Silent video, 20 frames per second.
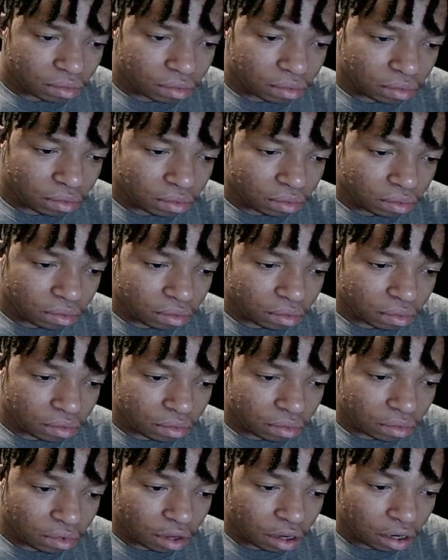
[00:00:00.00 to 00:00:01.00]
Lately,
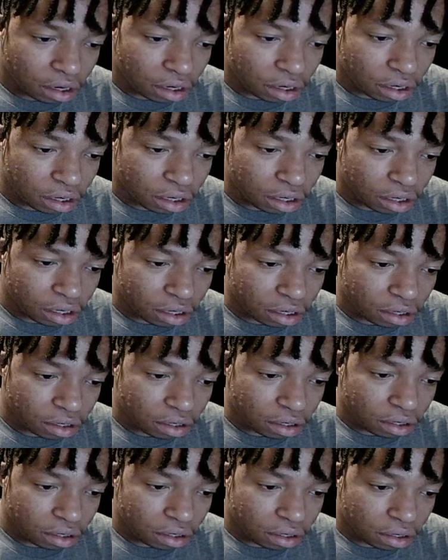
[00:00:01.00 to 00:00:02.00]
USA is getting uh,
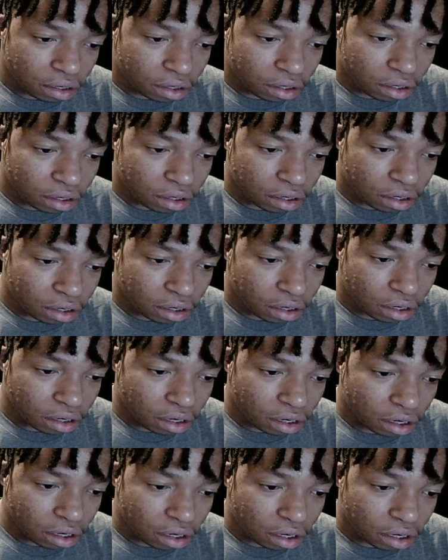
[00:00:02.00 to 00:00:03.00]
scarier. I uh,
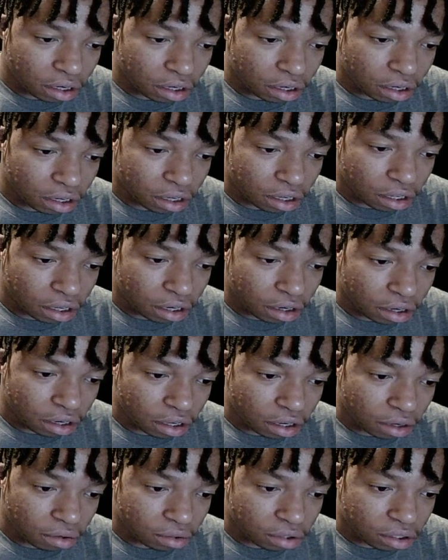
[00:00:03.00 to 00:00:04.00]
gotta, I gotta, I
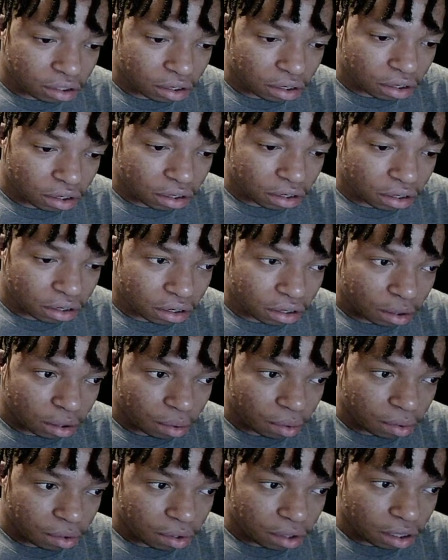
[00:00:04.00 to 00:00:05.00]
gotta restart.
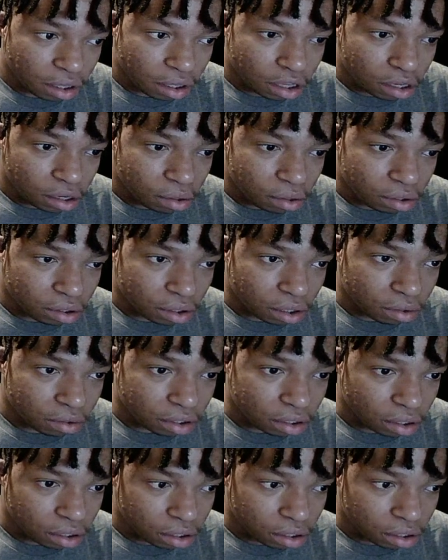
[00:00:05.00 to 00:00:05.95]
Restart, restart,